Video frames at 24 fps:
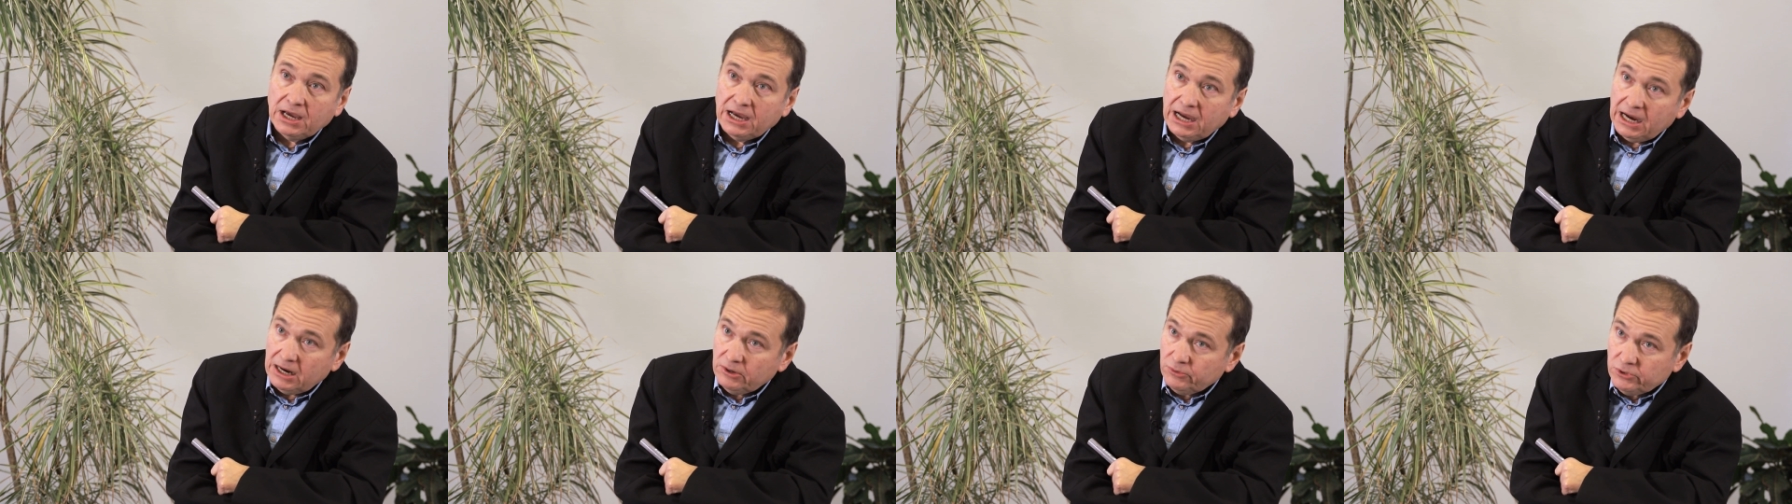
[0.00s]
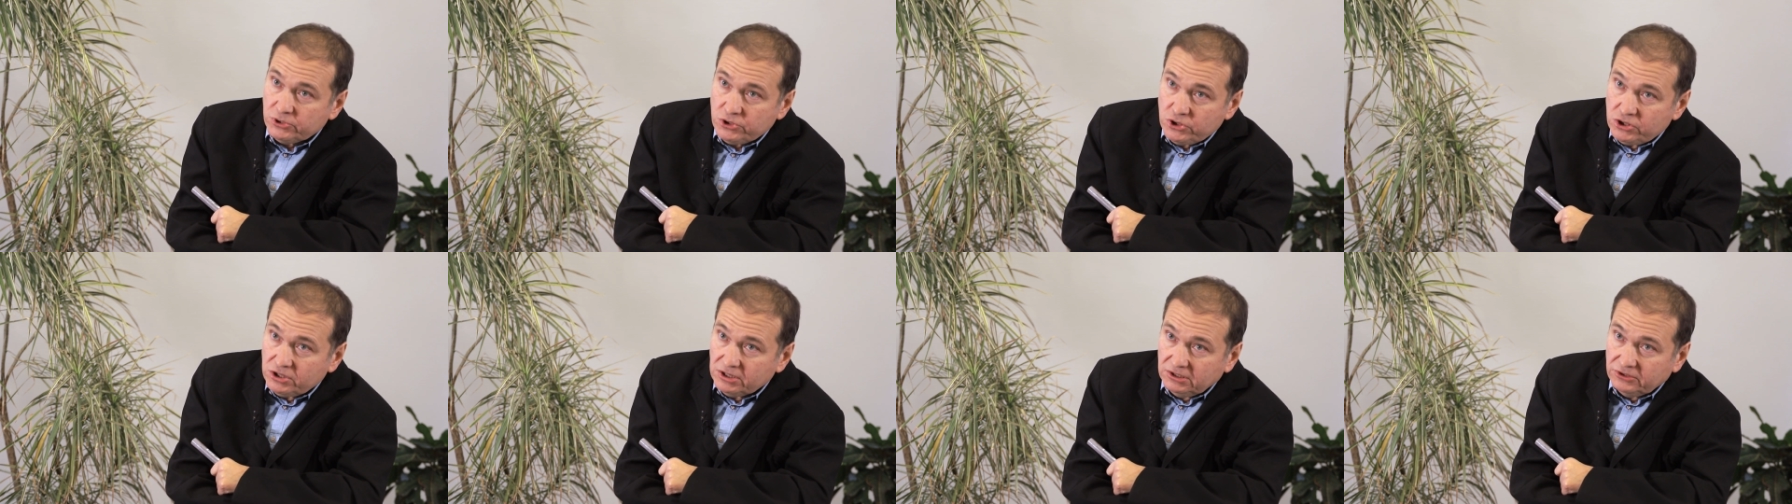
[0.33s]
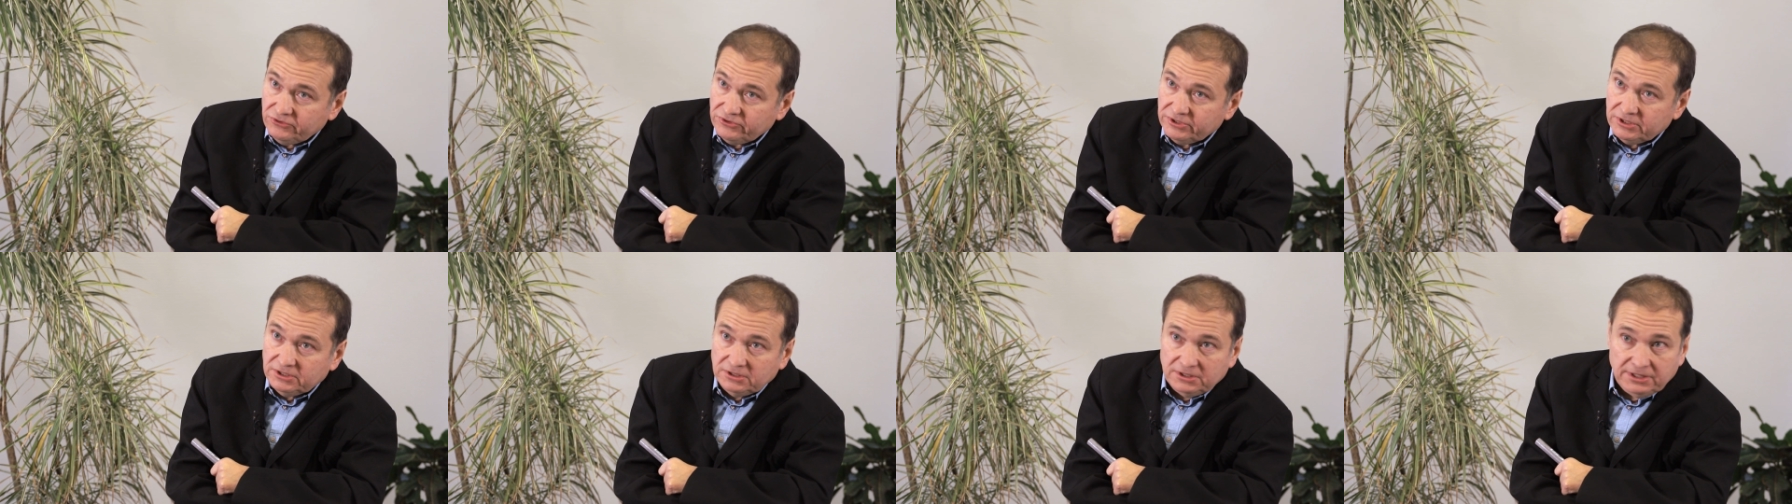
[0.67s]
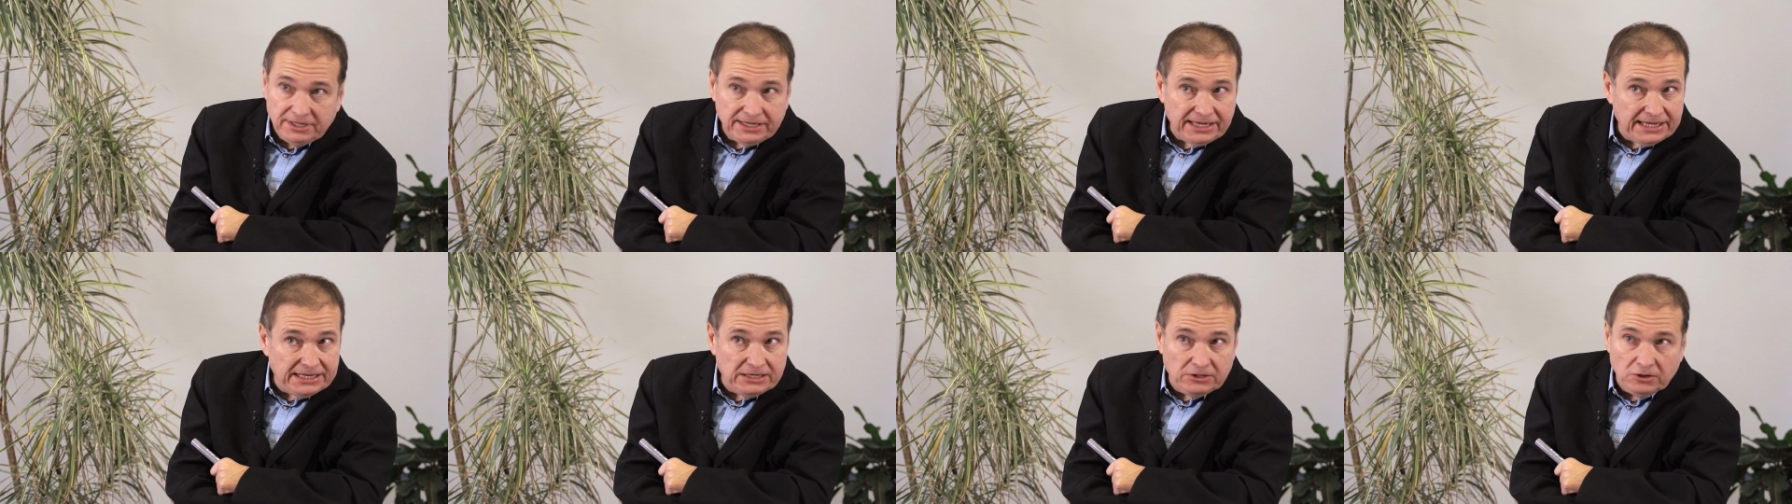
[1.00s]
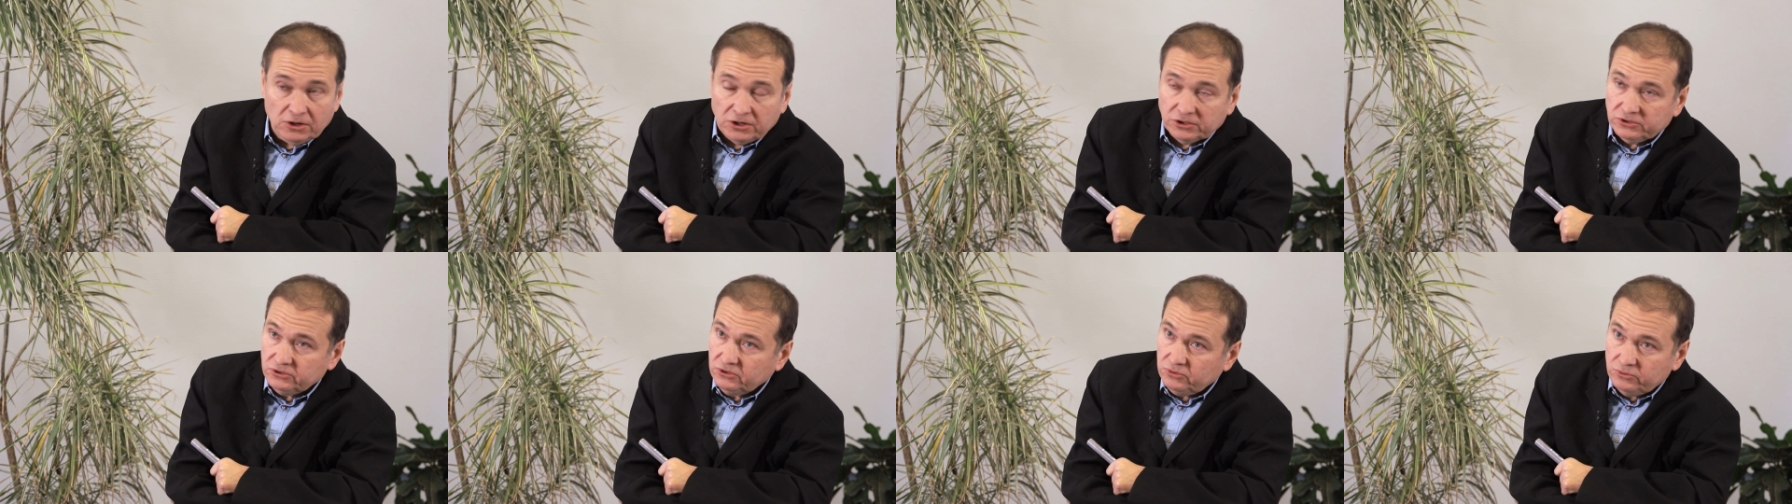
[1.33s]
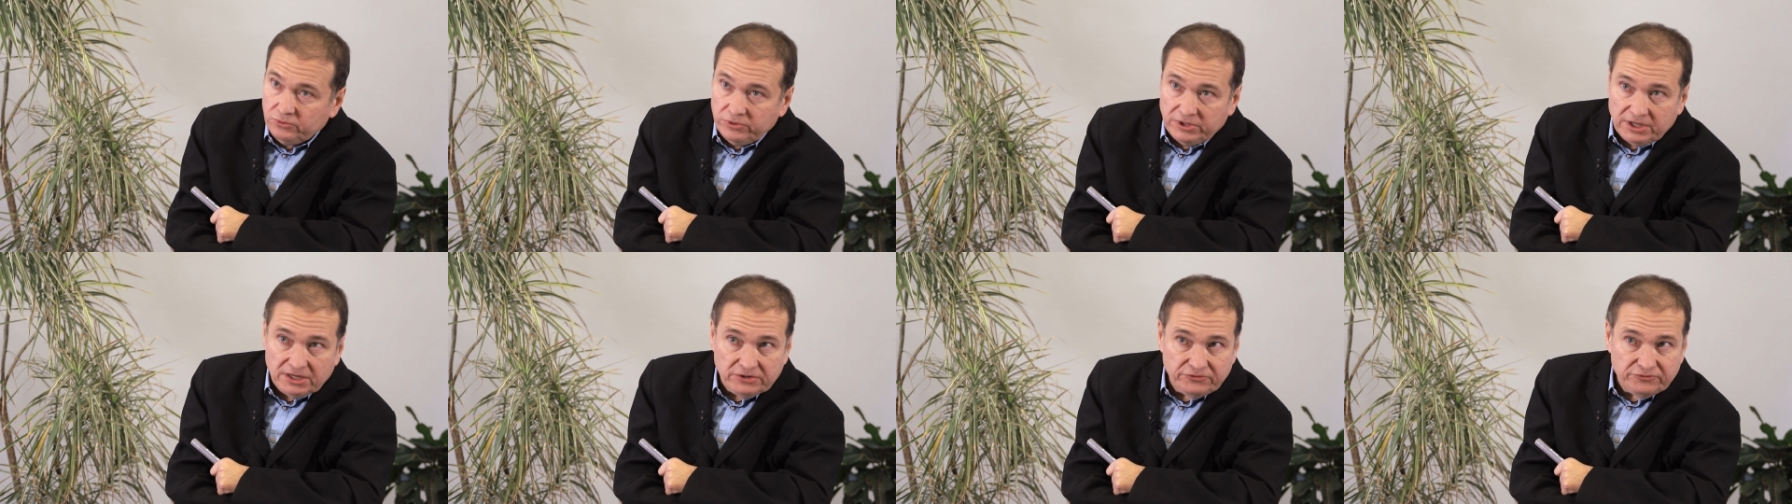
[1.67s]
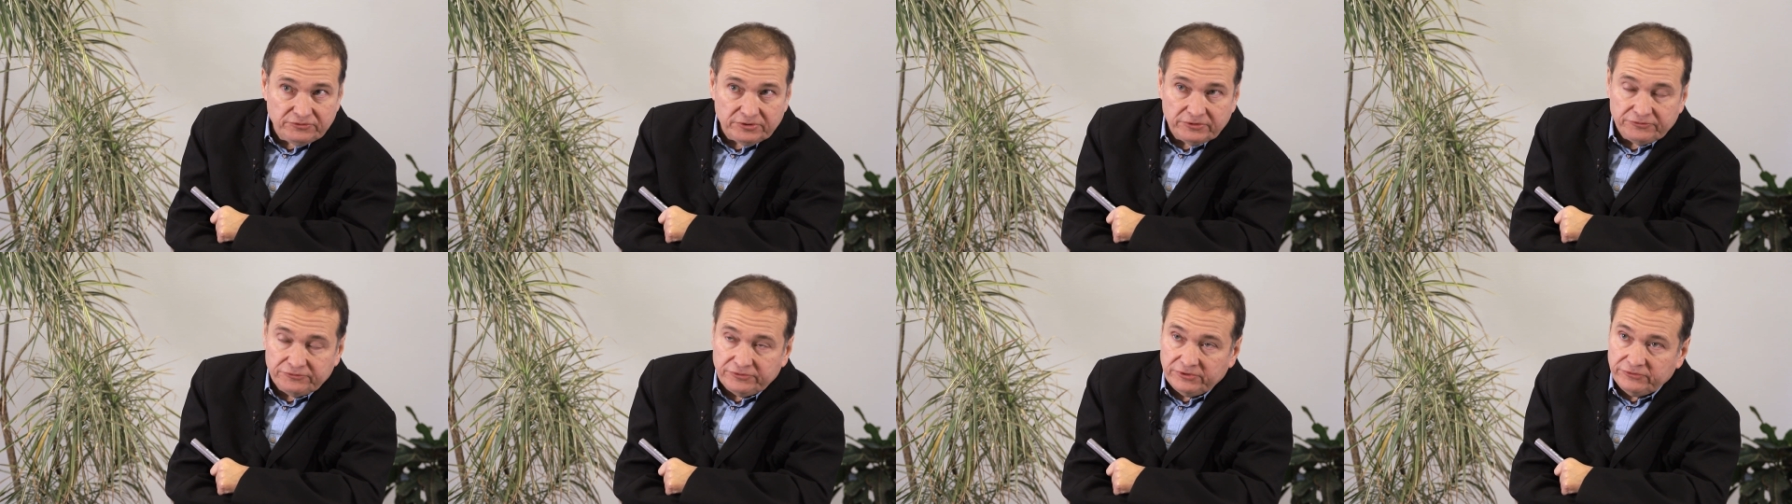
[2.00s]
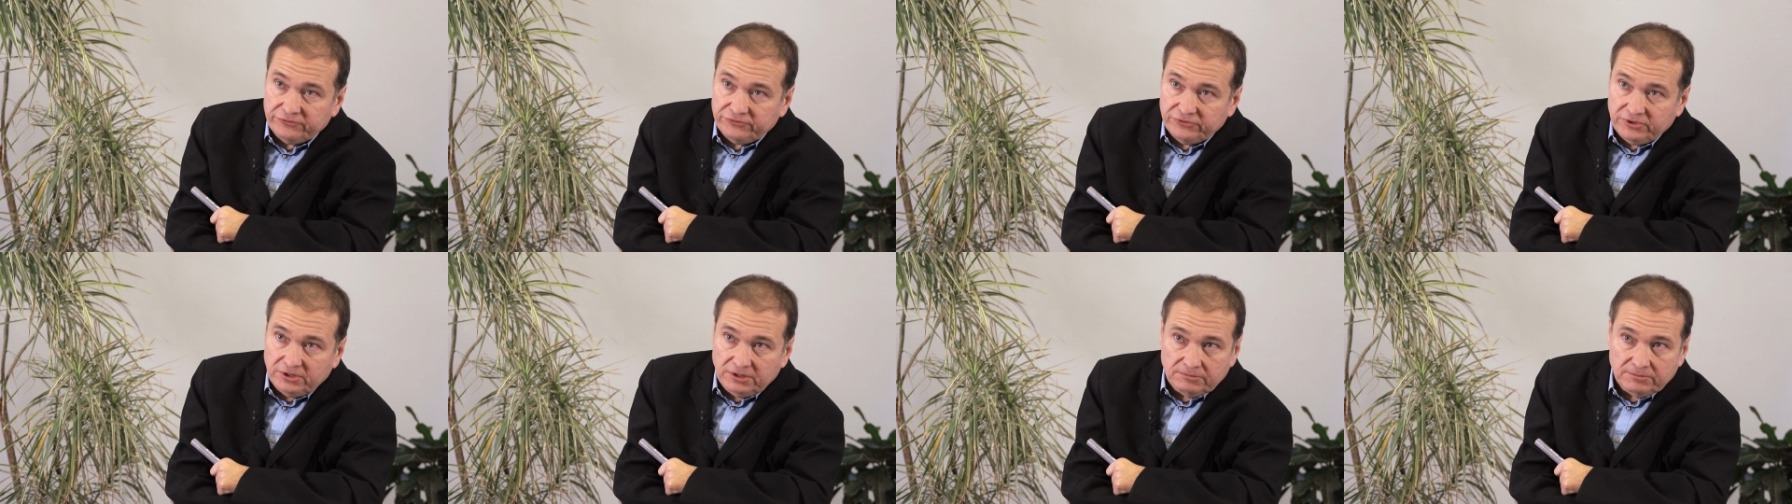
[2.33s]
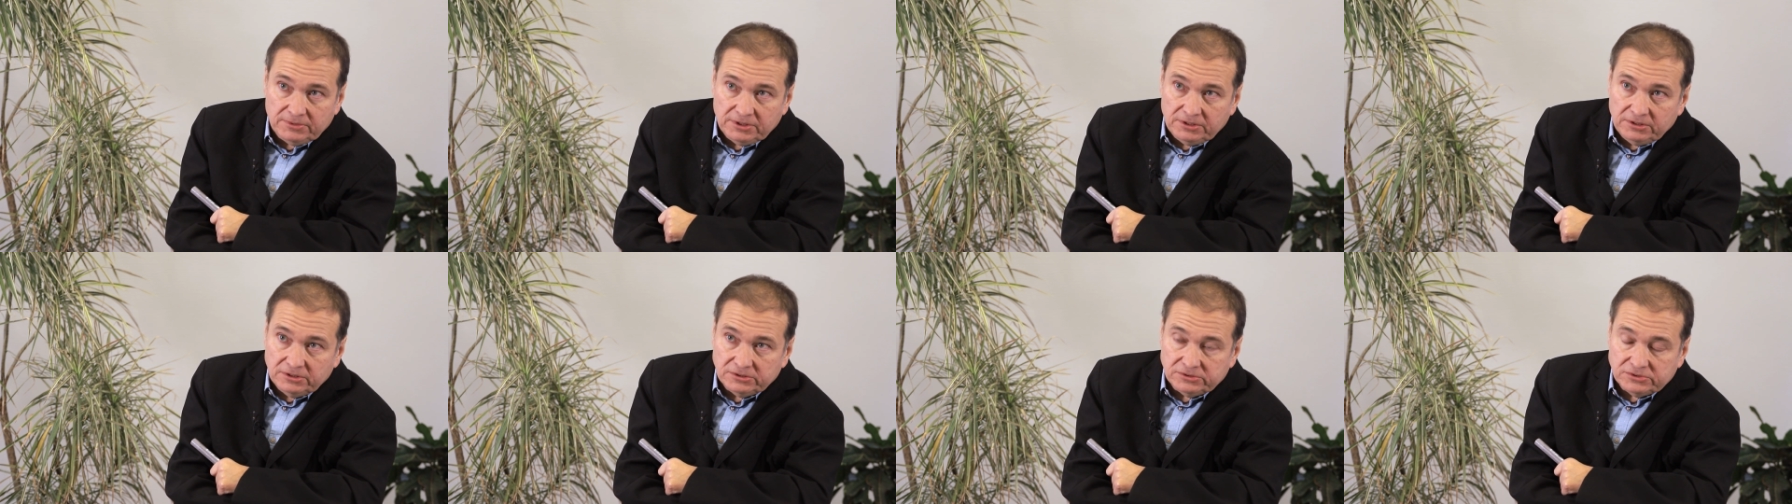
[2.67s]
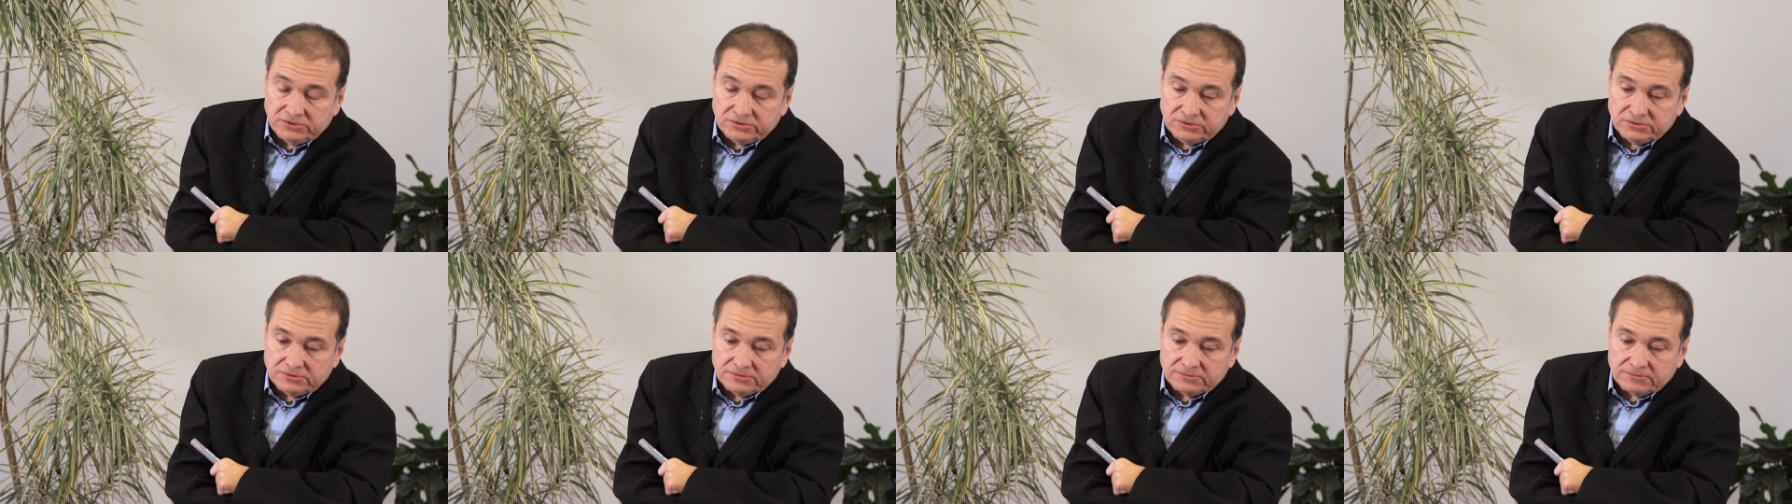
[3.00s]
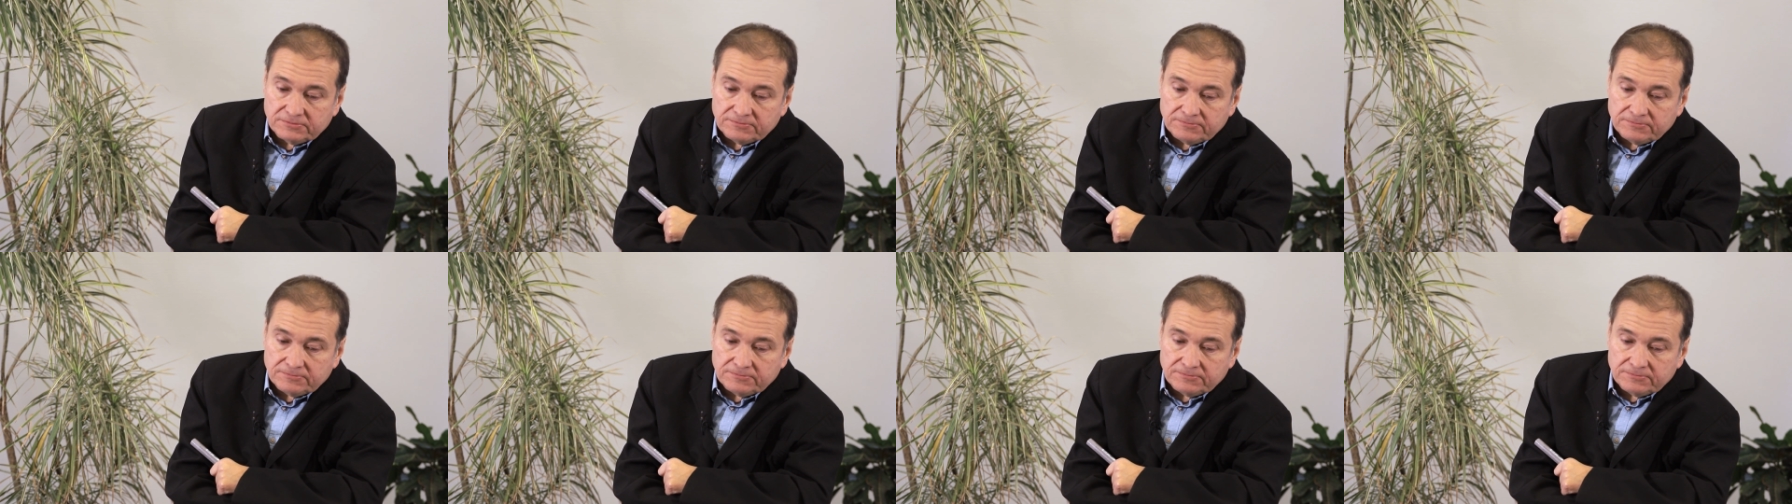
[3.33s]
Our children cannot do that for 15 minutes.